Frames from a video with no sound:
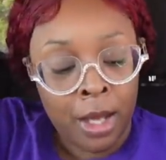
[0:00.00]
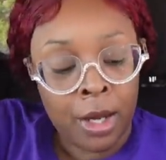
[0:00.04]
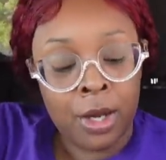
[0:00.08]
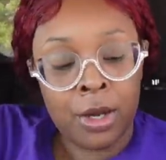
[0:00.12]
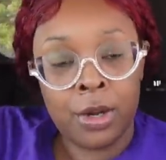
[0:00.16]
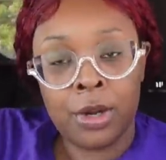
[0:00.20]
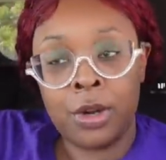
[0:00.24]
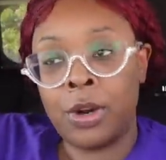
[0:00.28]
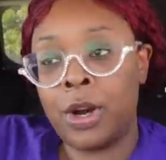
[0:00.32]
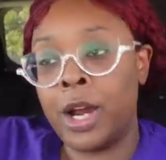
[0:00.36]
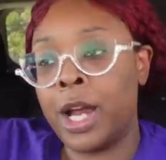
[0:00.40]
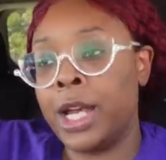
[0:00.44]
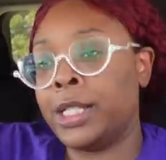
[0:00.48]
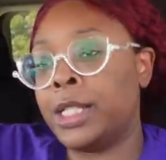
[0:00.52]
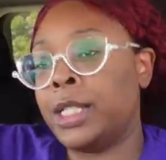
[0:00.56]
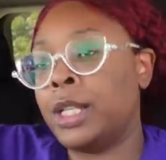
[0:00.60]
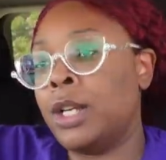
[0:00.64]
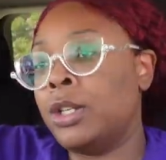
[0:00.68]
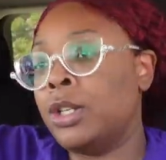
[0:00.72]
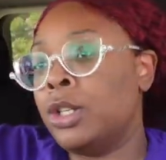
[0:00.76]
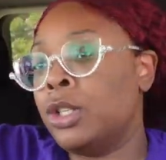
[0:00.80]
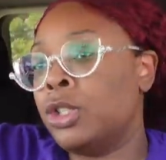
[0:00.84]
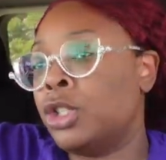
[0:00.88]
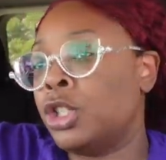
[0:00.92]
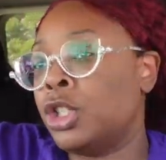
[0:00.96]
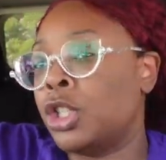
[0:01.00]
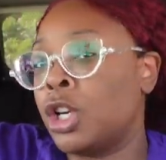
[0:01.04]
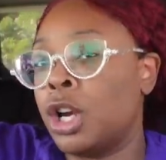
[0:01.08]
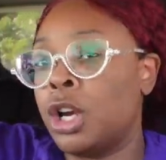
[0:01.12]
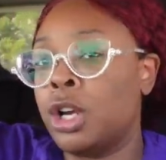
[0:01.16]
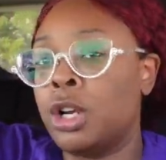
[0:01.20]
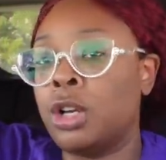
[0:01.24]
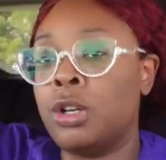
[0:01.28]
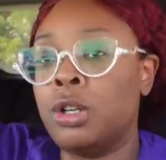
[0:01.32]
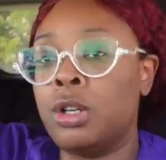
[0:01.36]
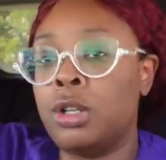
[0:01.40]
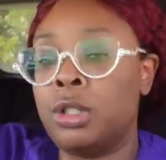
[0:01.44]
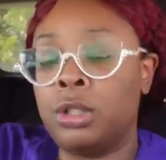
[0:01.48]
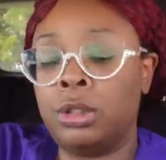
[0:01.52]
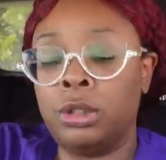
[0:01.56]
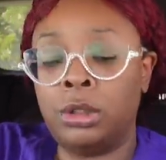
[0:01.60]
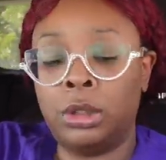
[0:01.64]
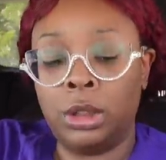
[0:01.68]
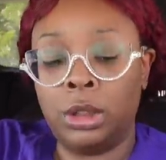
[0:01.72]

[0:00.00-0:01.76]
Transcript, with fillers: Congrats on your journal.